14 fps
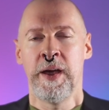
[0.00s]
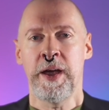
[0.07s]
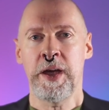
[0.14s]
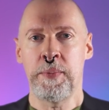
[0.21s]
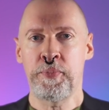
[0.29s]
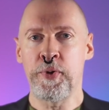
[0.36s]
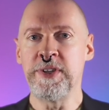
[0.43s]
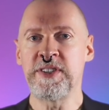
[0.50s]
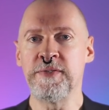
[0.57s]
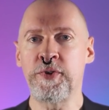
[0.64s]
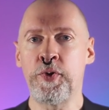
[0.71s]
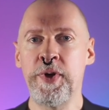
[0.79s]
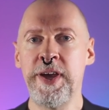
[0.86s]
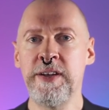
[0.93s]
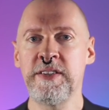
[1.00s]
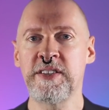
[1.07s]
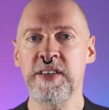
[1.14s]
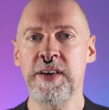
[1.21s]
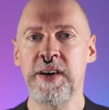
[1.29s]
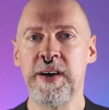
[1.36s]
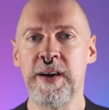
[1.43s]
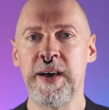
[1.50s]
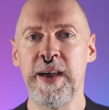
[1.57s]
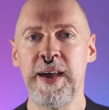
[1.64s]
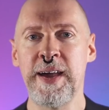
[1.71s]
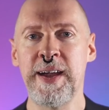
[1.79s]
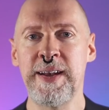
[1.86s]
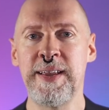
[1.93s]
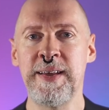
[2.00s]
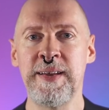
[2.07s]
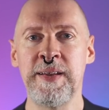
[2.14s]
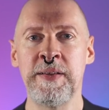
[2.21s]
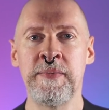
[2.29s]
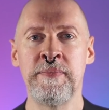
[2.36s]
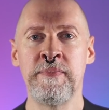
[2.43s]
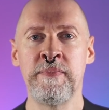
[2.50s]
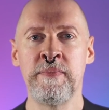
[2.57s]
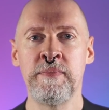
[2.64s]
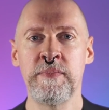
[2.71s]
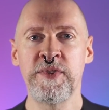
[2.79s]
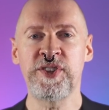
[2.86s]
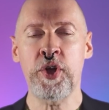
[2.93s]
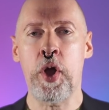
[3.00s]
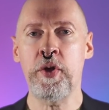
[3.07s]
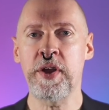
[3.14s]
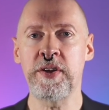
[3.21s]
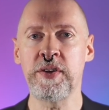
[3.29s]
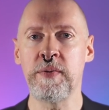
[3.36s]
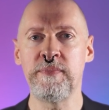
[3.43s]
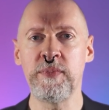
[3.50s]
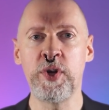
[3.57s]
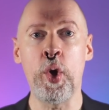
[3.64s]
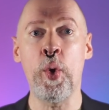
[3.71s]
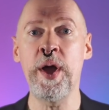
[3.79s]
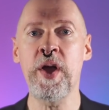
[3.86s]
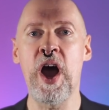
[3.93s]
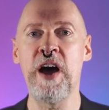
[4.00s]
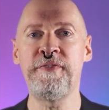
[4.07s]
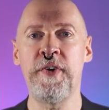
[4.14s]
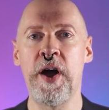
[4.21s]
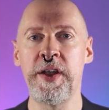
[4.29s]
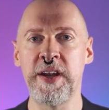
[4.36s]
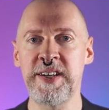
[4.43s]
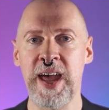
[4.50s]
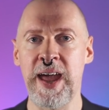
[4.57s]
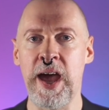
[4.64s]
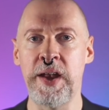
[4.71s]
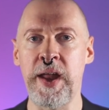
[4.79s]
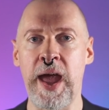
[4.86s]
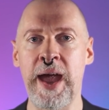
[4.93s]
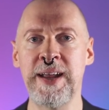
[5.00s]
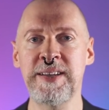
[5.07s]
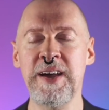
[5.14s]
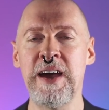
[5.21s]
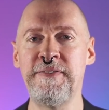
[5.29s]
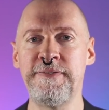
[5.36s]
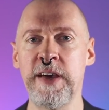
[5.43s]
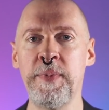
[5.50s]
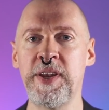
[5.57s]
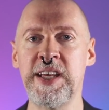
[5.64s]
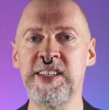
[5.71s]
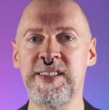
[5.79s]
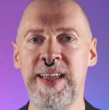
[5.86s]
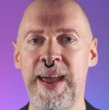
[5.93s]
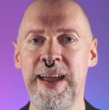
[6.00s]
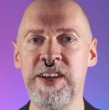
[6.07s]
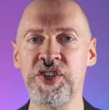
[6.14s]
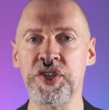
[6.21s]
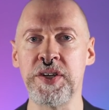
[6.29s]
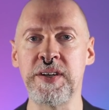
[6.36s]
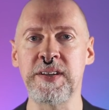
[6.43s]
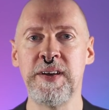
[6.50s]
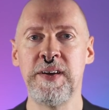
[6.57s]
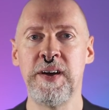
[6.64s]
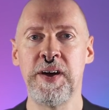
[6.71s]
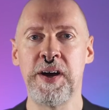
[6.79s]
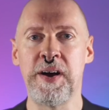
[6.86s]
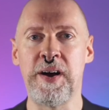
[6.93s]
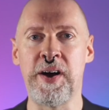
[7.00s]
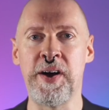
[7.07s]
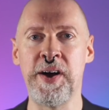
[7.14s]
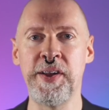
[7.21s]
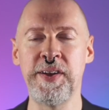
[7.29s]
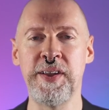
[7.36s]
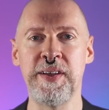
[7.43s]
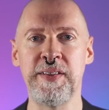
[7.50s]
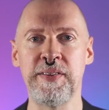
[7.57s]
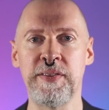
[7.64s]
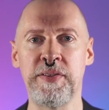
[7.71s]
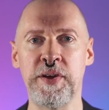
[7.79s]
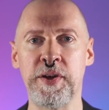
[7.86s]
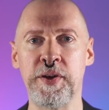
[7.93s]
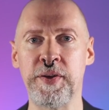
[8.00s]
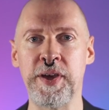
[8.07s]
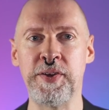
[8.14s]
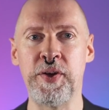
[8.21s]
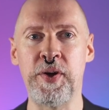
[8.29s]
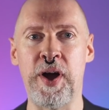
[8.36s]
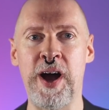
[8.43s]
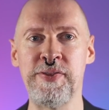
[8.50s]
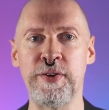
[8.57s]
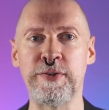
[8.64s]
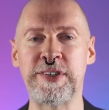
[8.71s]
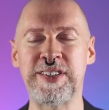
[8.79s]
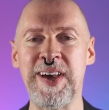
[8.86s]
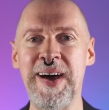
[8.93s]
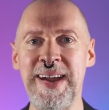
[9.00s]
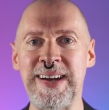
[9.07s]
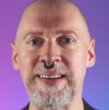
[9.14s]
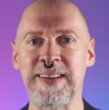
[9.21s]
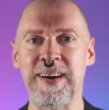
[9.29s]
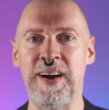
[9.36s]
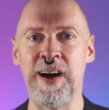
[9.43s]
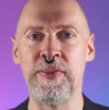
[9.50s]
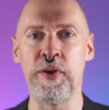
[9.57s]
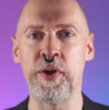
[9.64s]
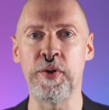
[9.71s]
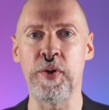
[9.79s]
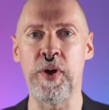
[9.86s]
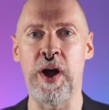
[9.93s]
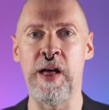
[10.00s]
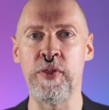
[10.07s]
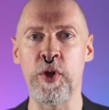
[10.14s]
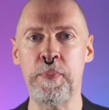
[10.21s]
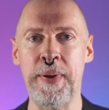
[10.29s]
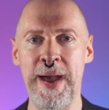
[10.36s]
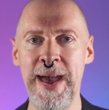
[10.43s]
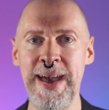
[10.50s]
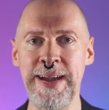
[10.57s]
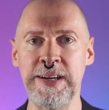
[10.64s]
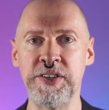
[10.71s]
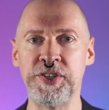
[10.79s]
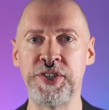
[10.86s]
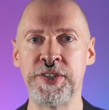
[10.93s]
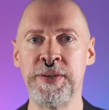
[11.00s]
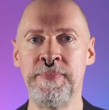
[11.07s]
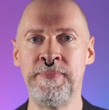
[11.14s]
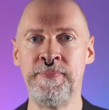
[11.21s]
And Prince of Queens uh, had started going off on an anti-feminist tangent on their you know on their site on their on their page